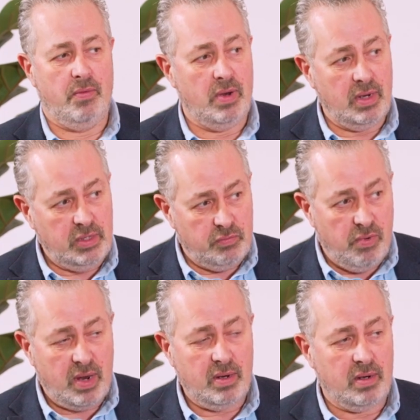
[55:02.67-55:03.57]
will at least
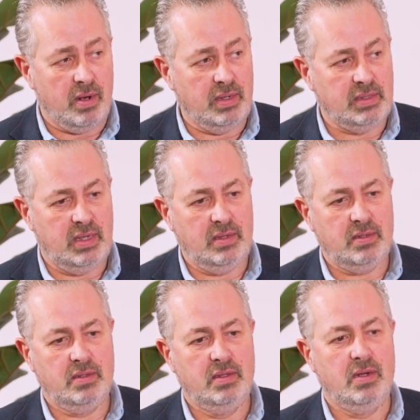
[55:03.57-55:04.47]
recognize
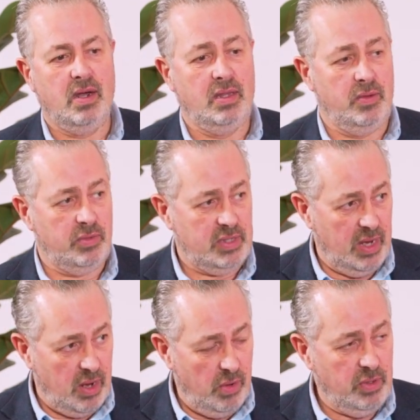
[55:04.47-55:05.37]
it and they will
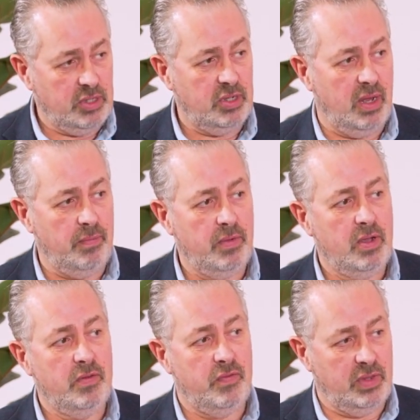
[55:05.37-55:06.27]
take ownership
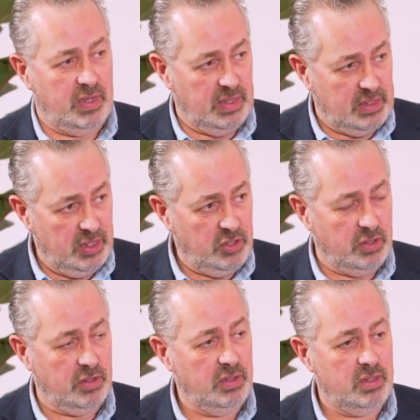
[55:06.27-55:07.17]
for the
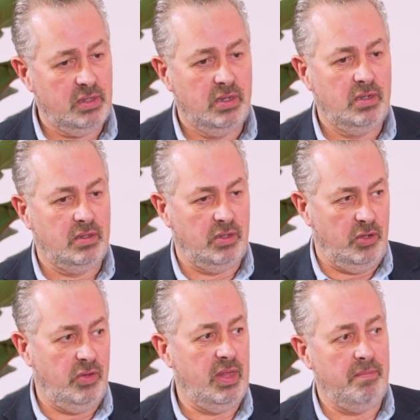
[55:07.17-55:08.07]
decisions that
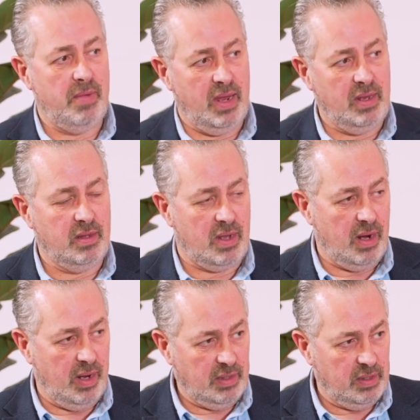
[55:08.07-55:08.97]
you then make in the
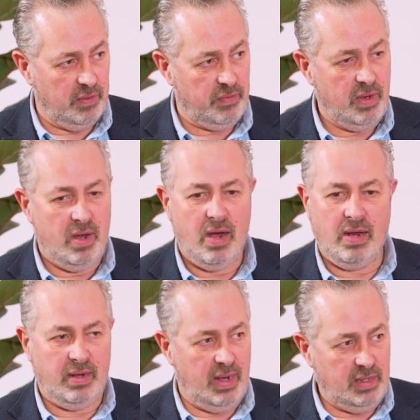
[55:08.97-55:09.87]
collective.
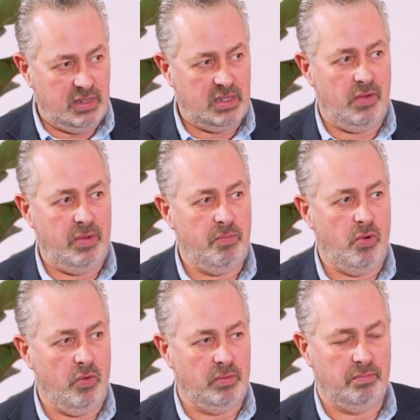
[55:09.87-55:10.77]
And that is so
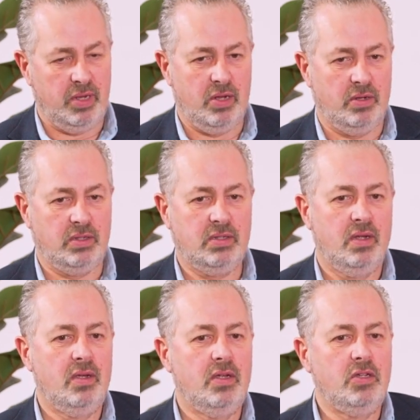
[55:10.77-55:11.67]
important, because
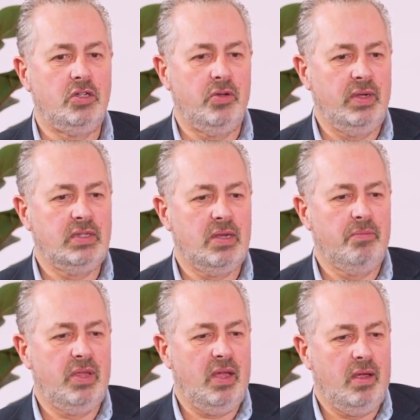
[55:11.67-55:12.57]
doing
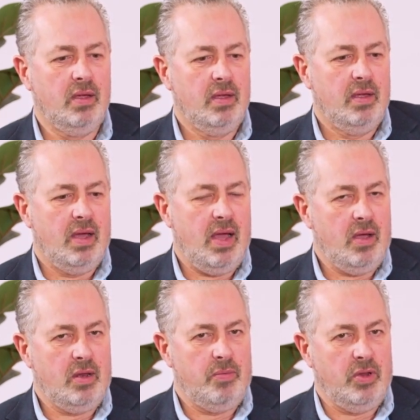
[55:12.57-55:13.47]
something,
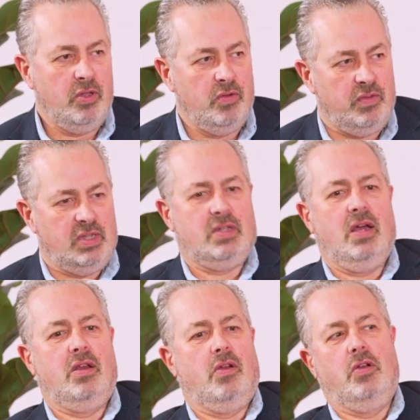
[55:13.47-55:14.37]
how can I put it, you've
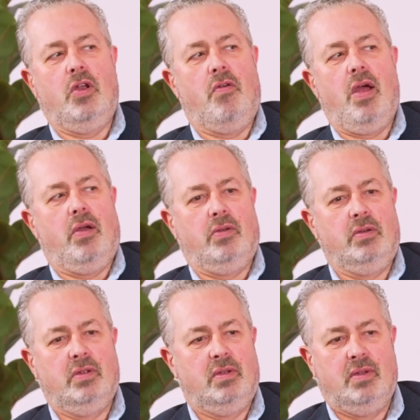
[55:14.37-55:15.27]
decided on your own